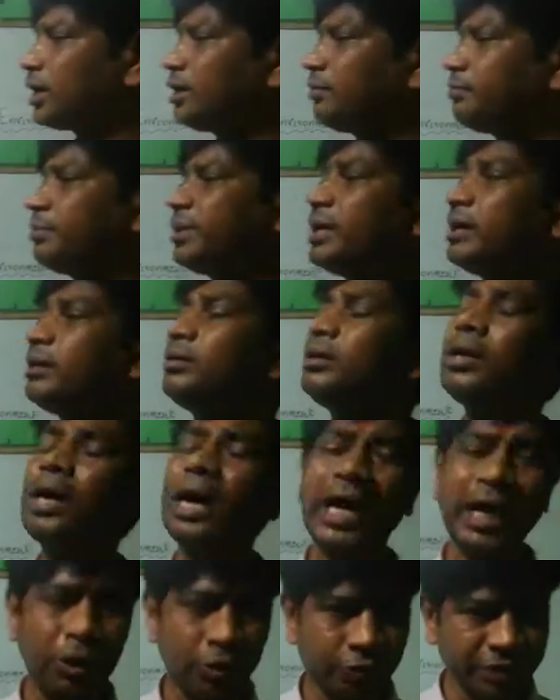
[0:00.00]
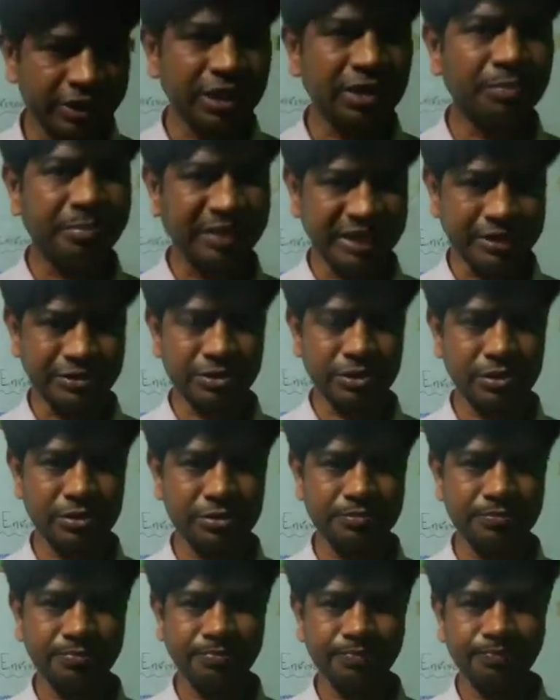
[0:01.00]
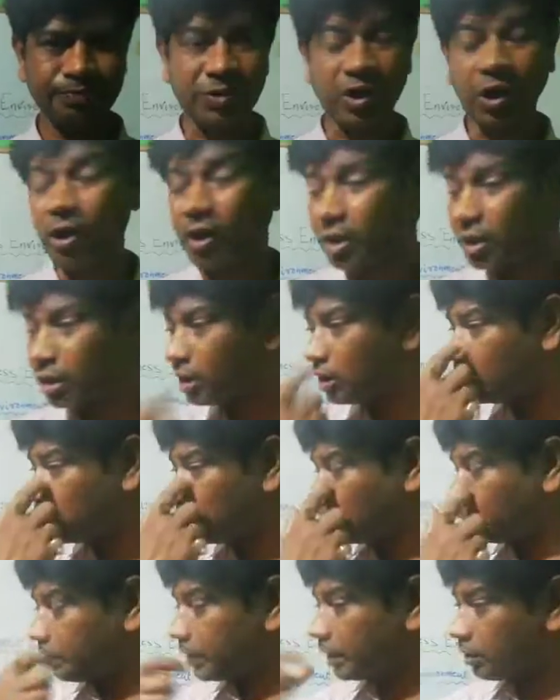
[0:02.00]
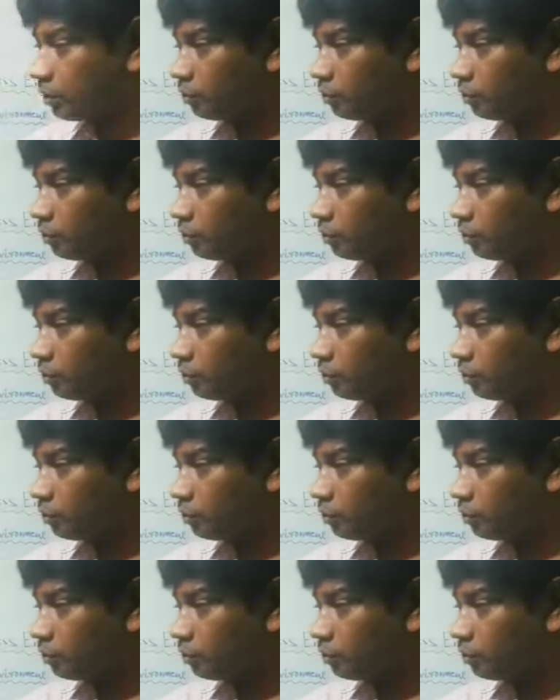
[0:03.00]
give me a Ayurvedic paste, or we are